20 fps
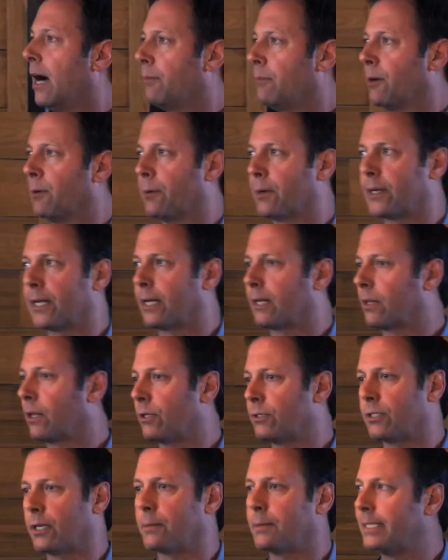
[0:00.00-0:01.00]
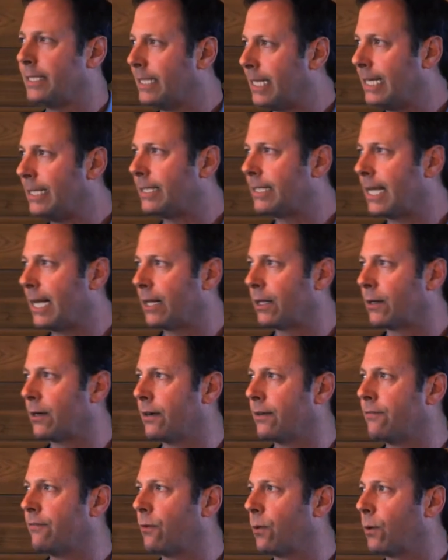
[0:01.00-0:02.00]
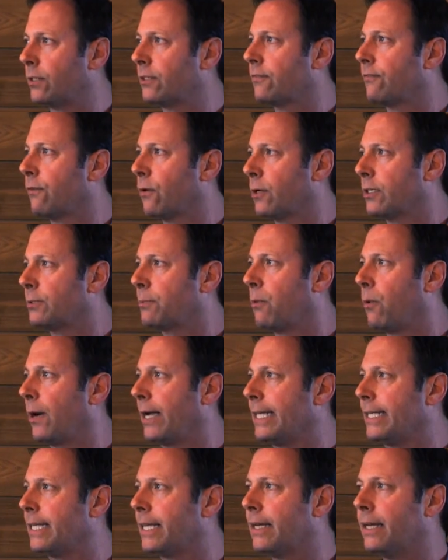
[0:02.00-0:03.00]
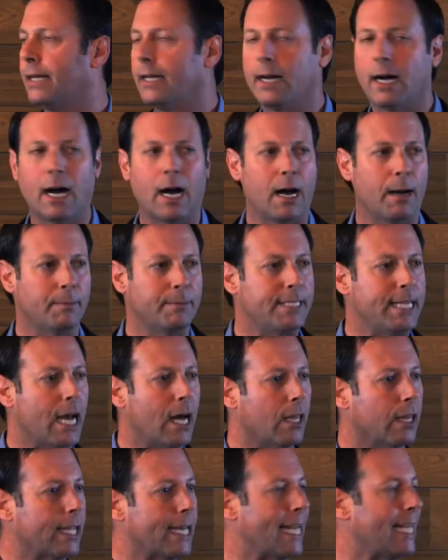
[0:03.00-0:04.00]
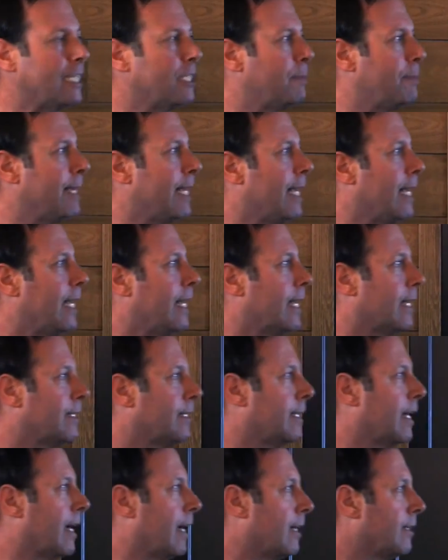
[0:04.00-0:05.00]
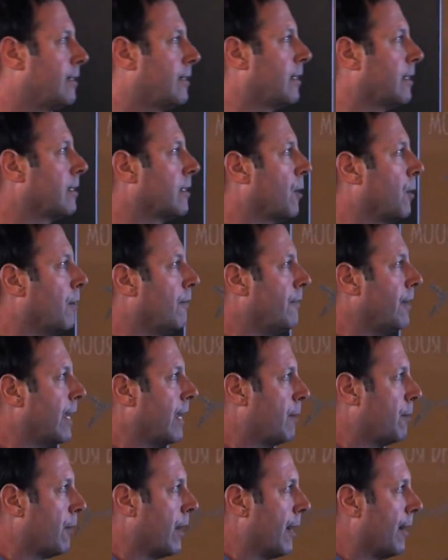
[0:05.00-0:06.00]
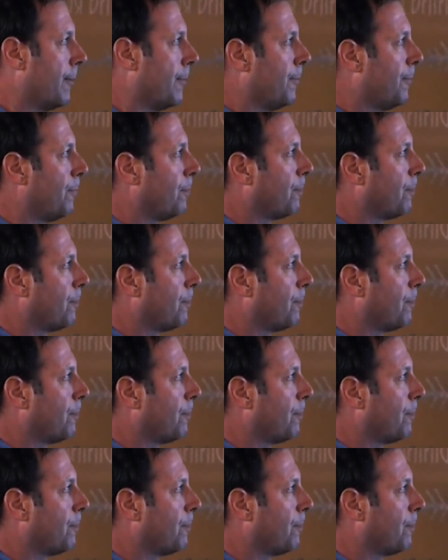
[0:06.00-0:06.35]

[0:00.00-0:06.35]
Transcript: We're working closely with Zscaler and ForcePoint, Dell and HP, and Cisco and VMware.